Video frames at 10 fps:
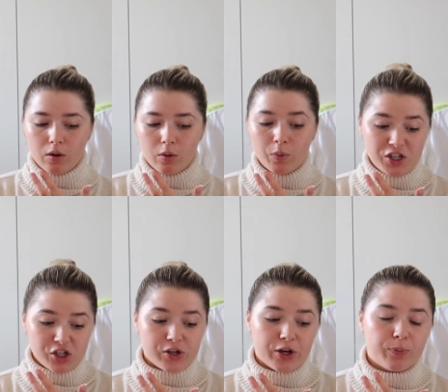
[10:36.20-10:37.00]
which
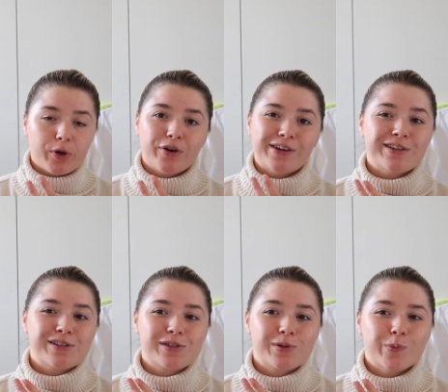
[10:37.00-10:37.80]
is good
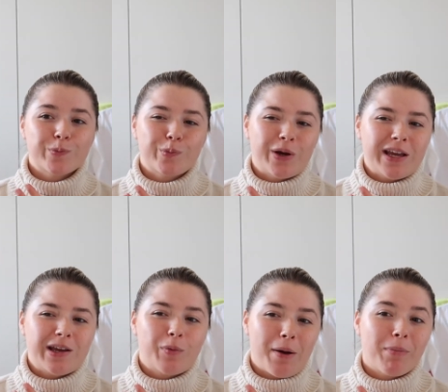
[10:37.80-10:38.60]
because
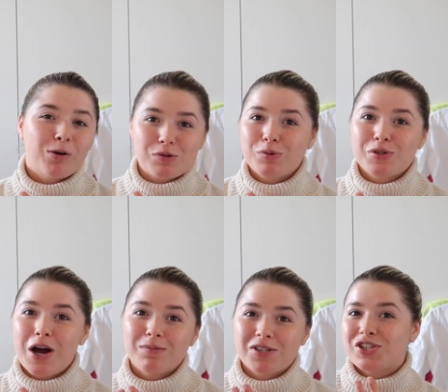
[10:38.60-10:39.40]
we went multiple
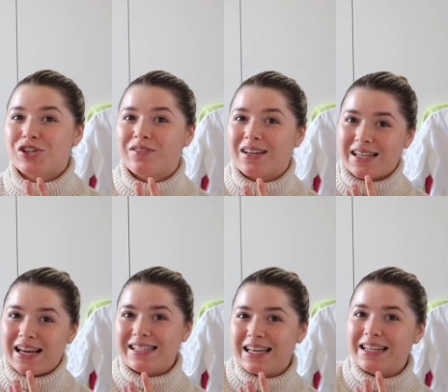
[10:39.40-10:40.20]
times in
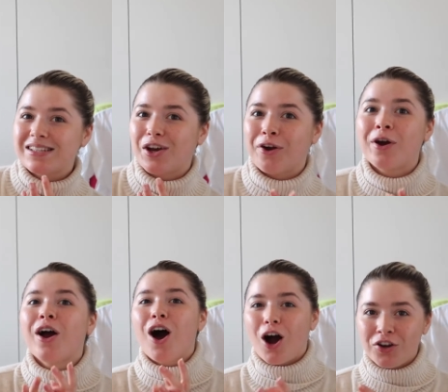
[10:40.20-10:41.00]
2018, so
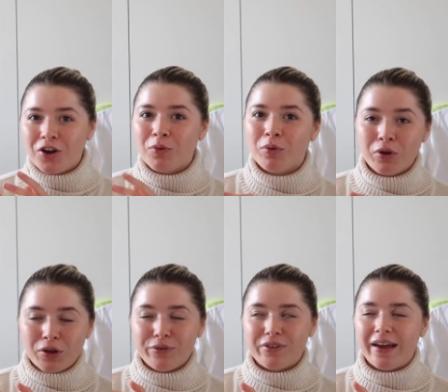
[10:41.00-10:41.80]
I know we'll
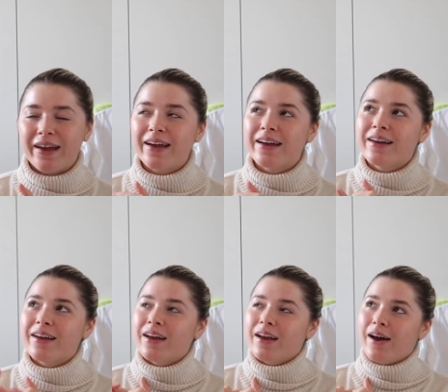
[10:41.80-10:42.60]
use it.
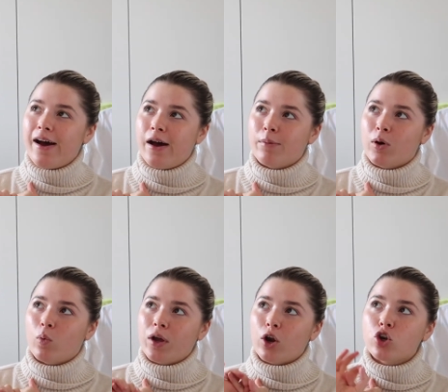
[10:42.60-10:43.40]

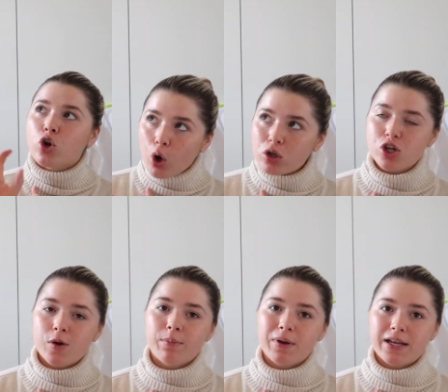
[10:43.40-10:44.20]
We are not
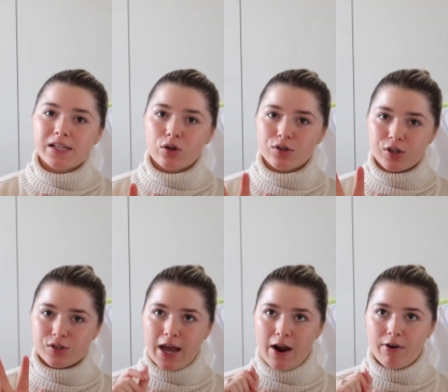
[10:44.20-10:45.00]
doing Mickey's Not So
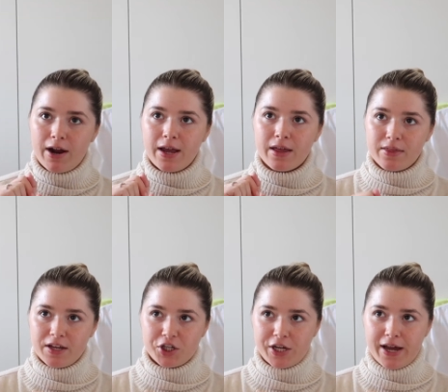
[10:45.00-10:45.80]
Scary
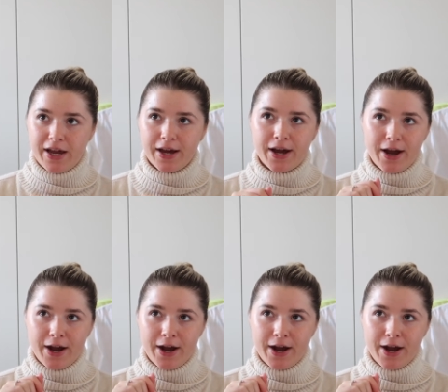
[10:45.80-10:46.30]
this year.